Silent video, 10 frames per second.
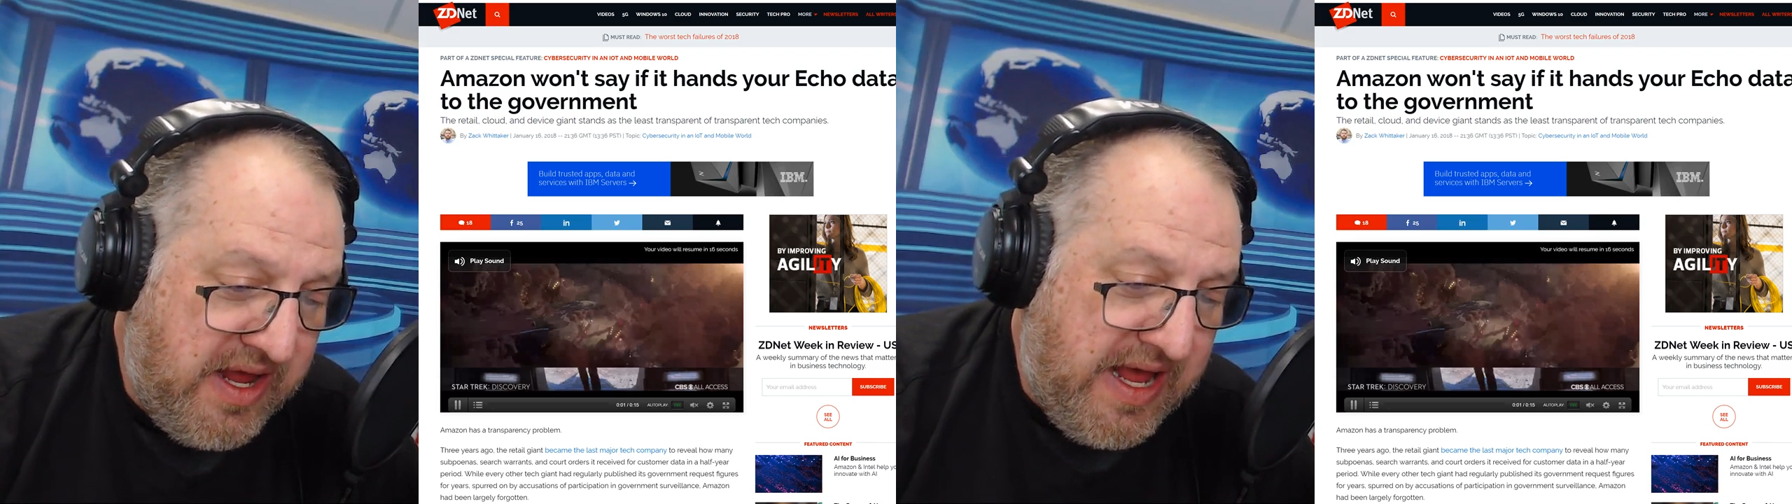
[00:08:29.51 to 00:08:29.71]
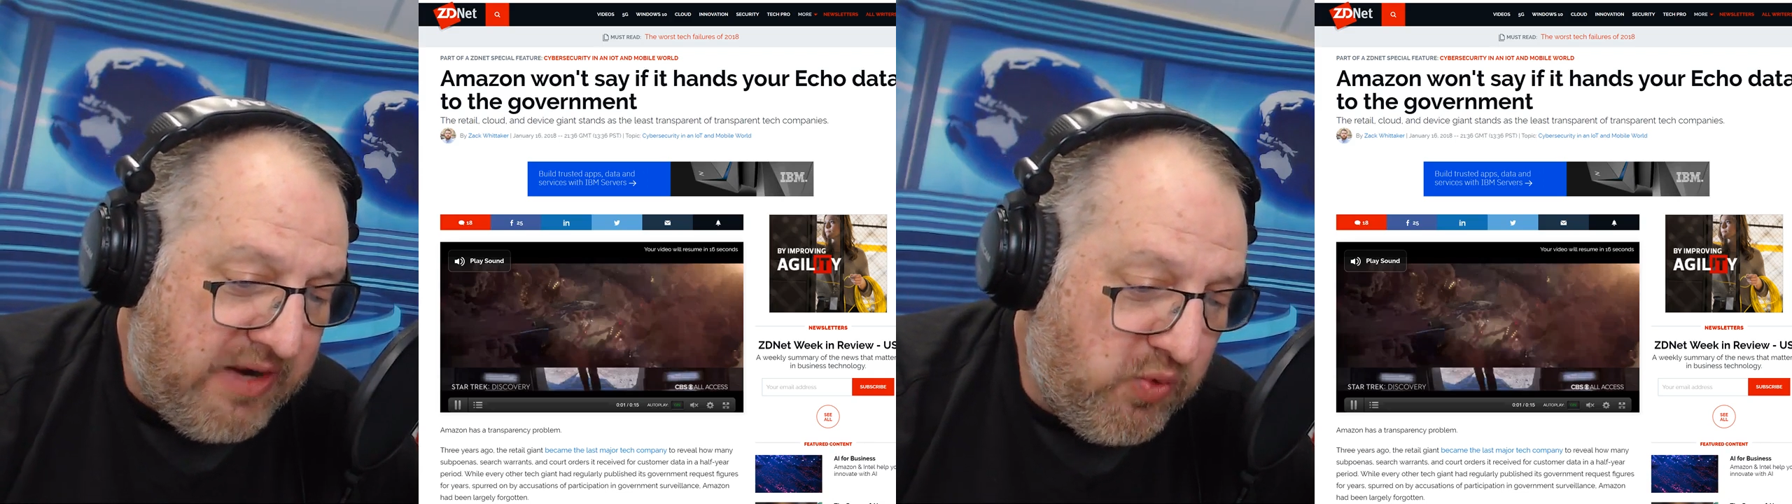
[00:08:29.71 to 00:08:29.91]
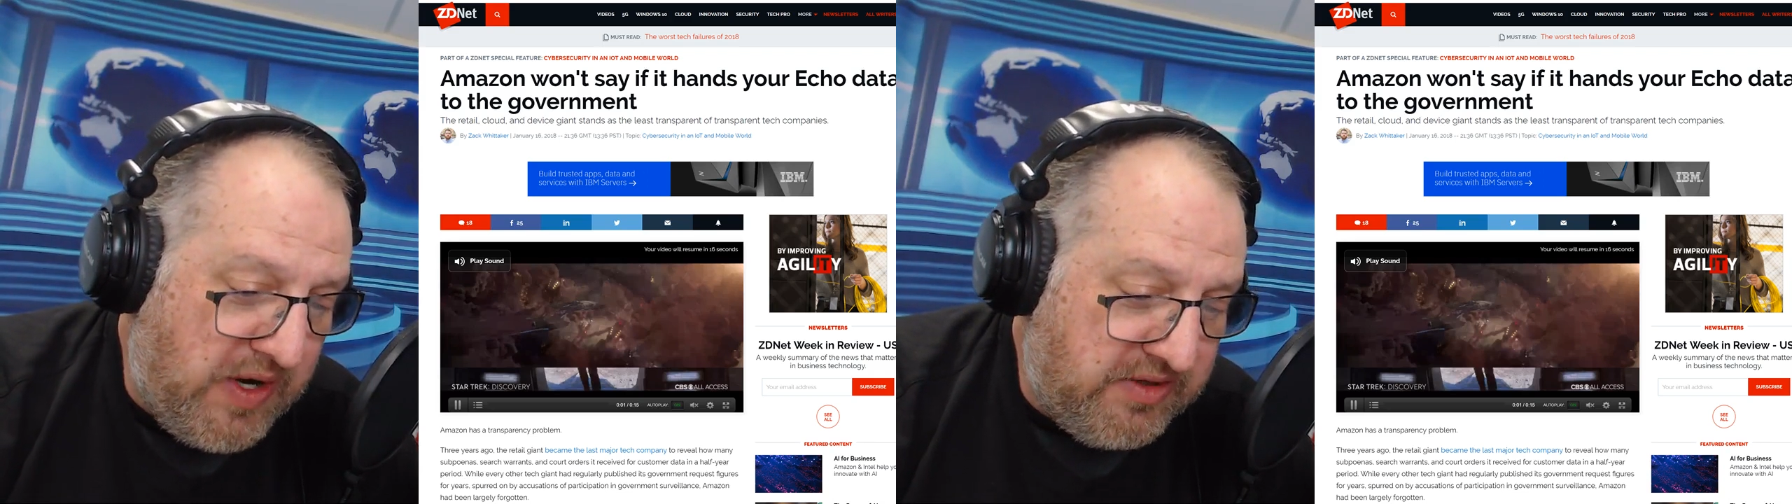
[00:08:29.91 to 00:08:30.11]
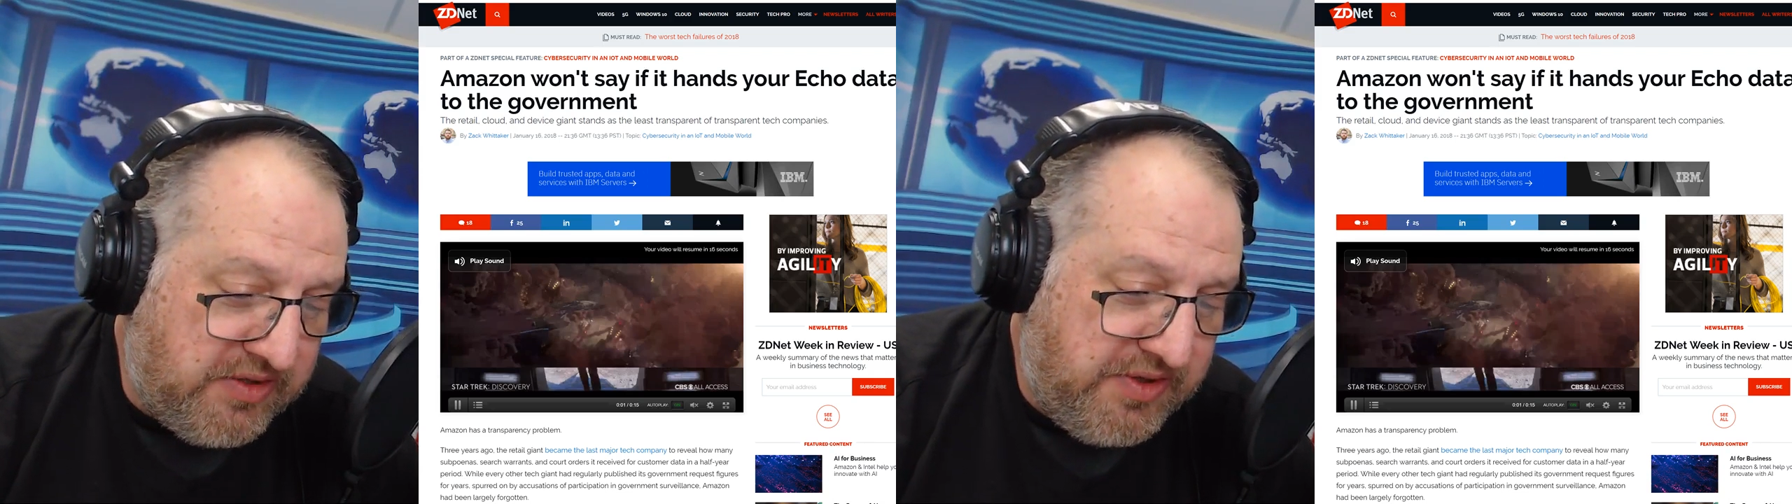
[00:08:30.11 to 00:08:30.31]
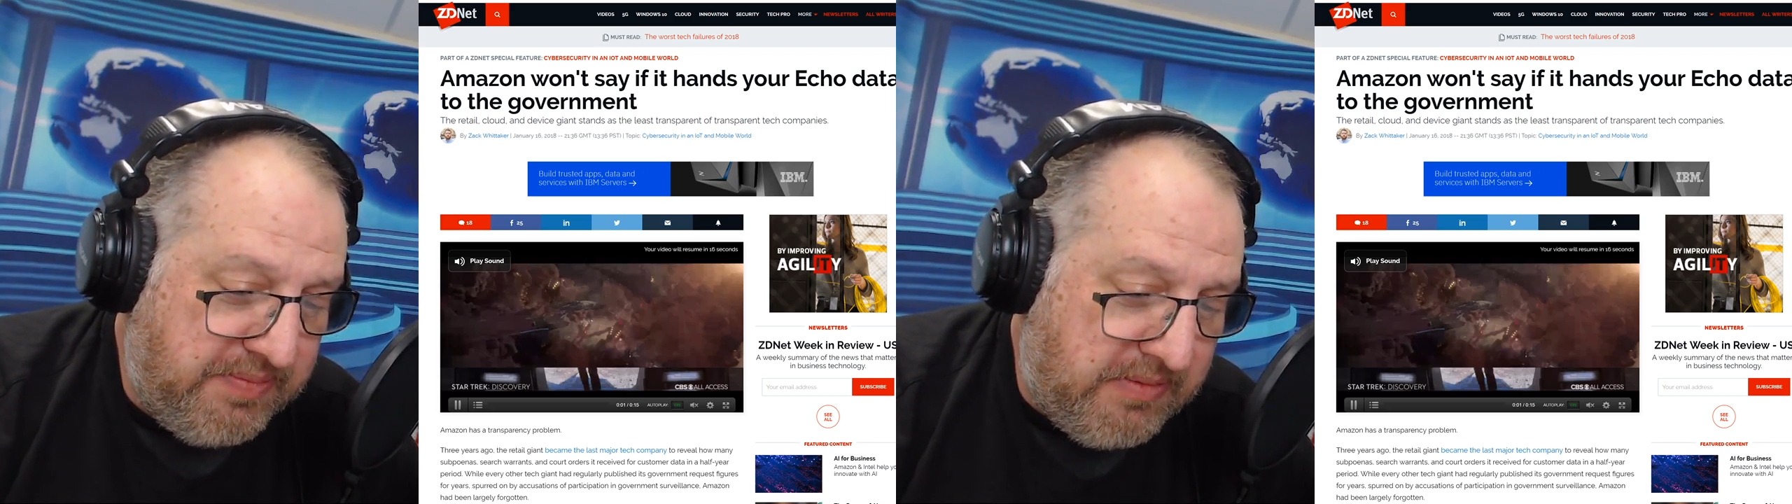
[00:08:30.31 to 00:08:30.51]
had
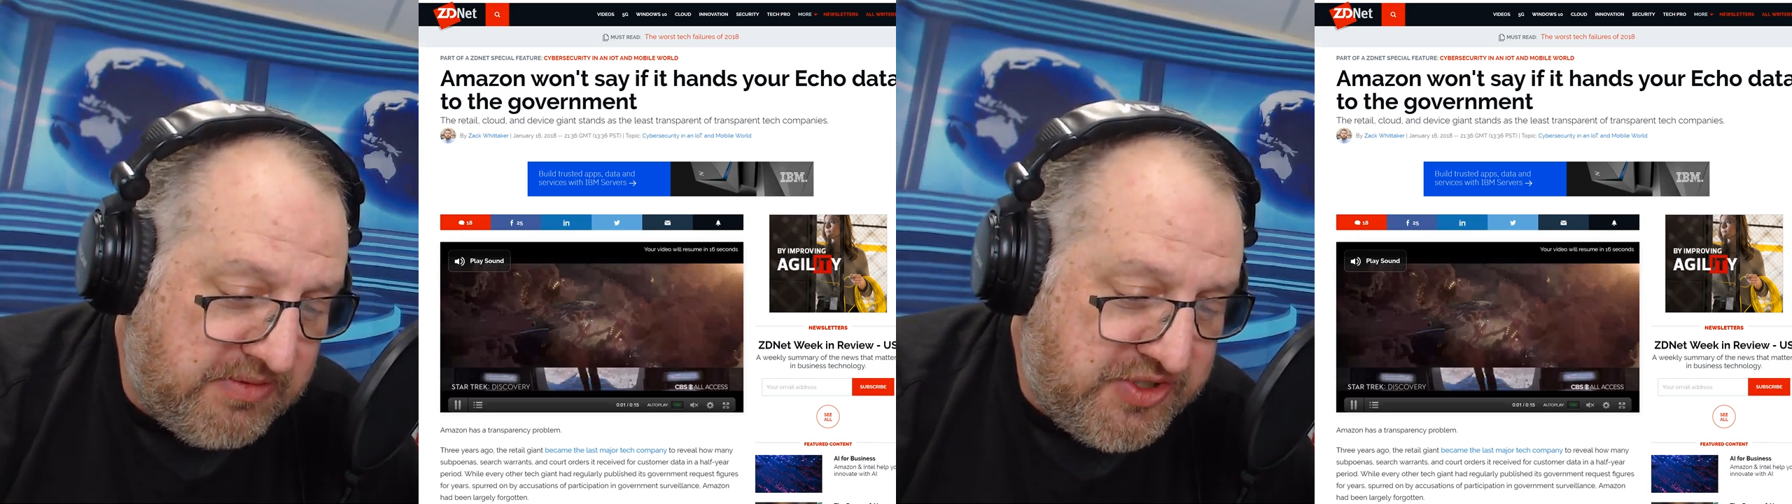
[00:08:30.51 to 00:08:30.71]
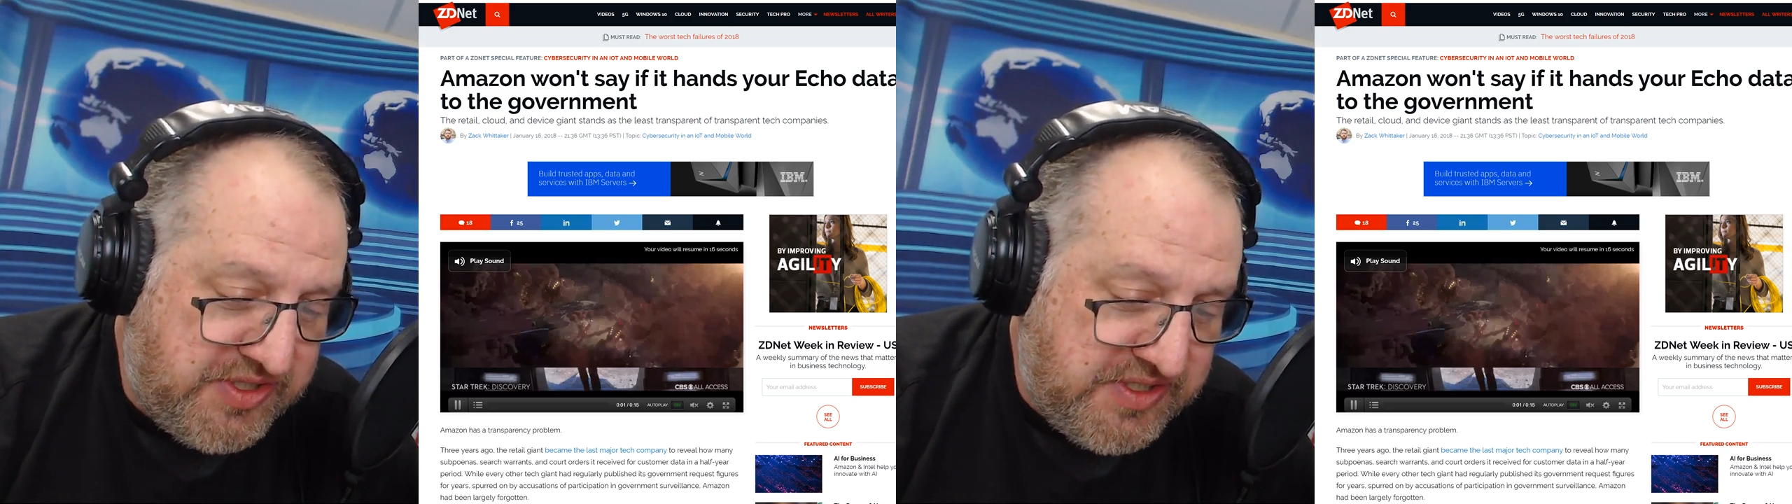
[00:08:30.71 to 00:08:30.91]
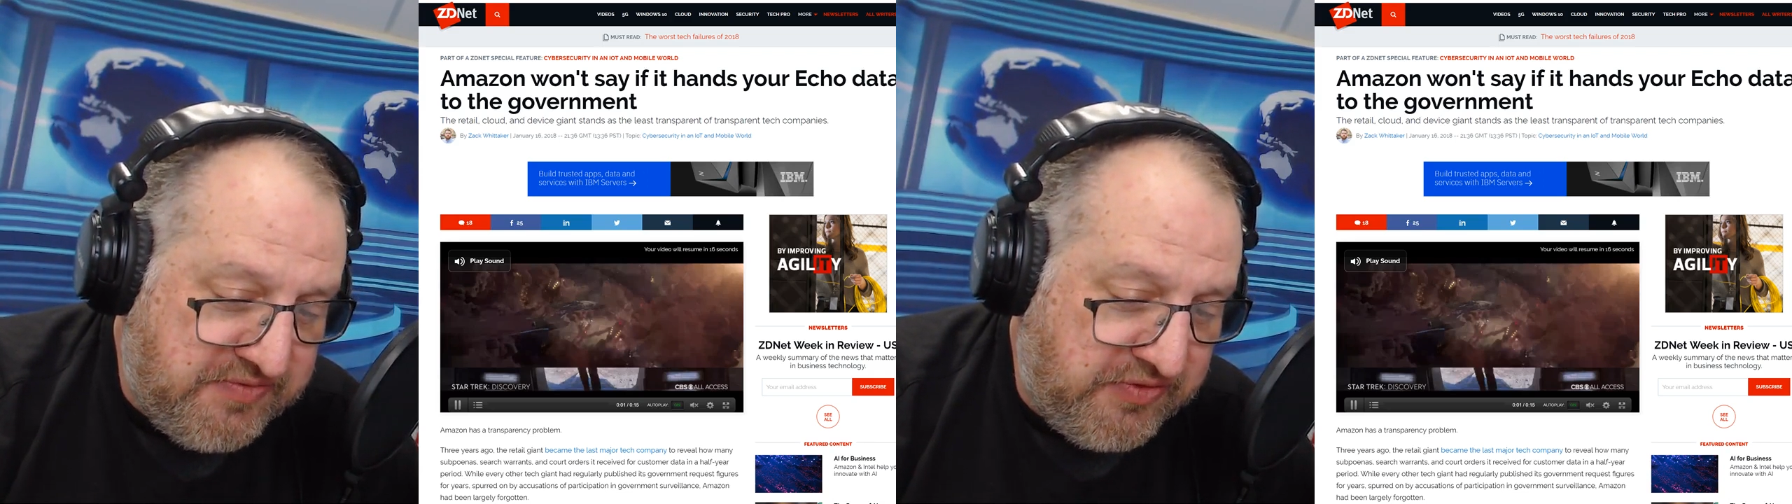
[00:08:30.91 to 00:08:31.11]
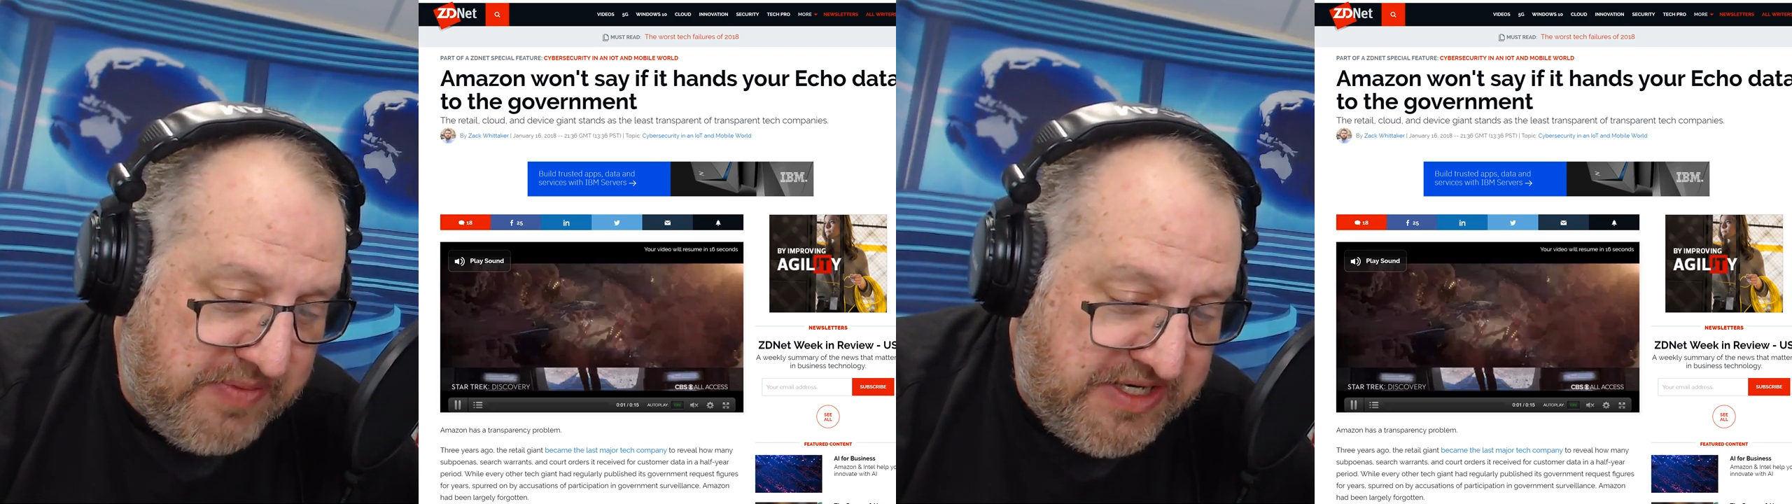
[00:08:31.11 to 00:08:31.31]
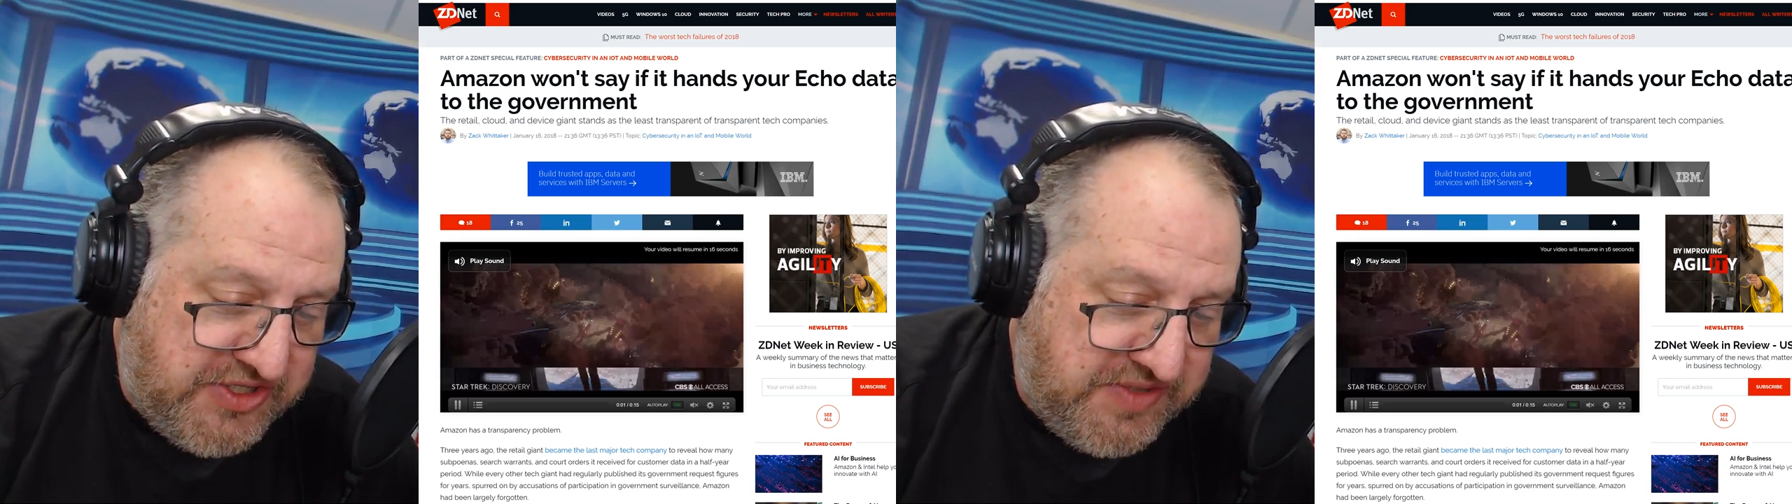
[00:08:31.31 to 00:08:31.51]
regularly published this
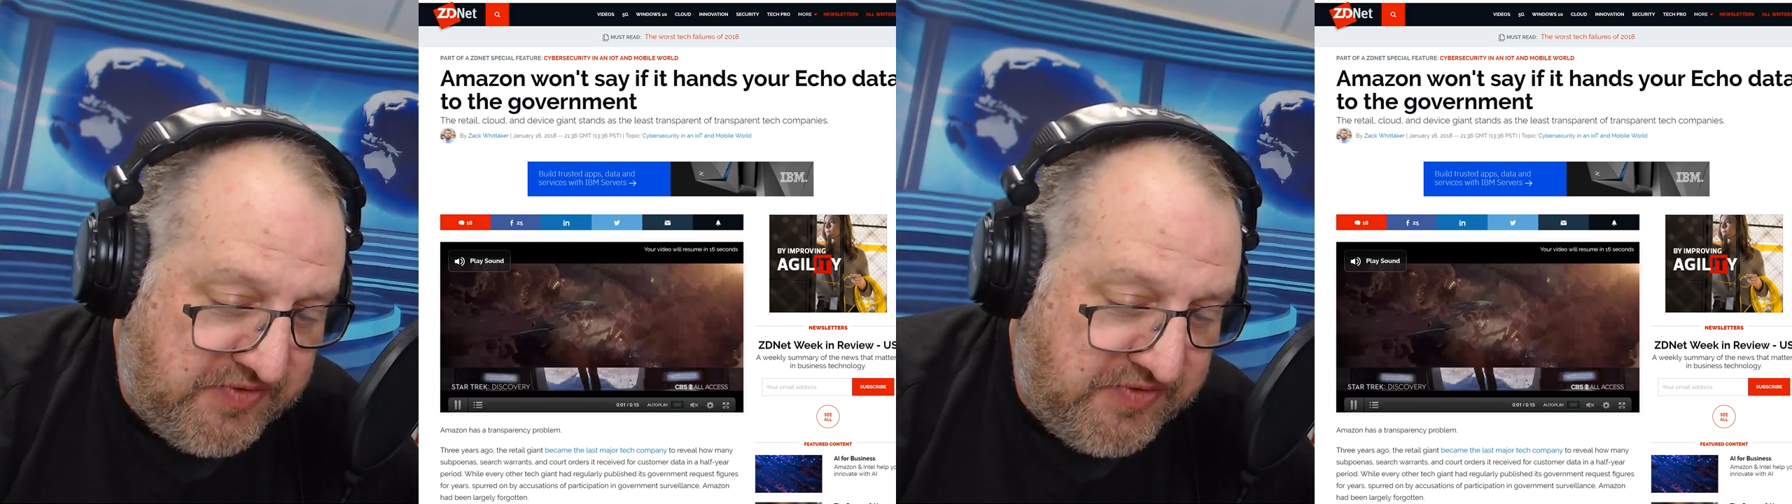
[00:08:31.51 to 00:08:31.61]
information